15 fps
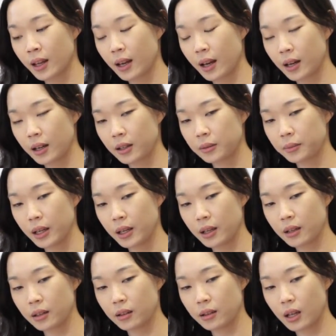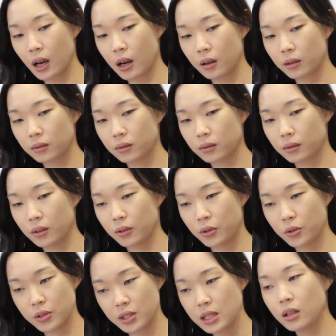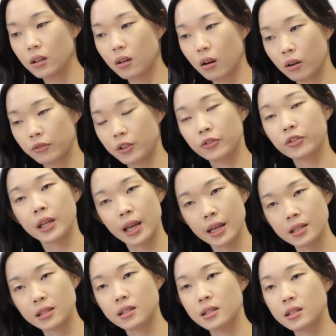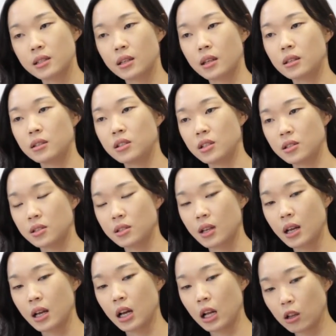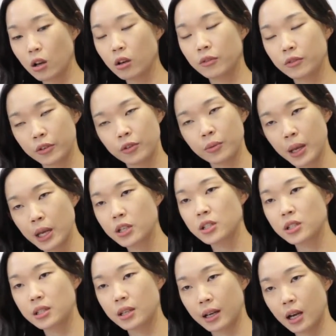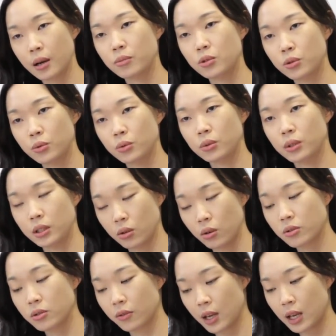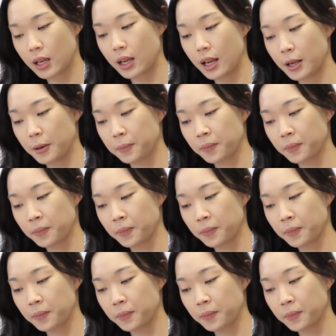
And there are, you see a lot of different cases and just a lot of different patients that come through the doors of KK.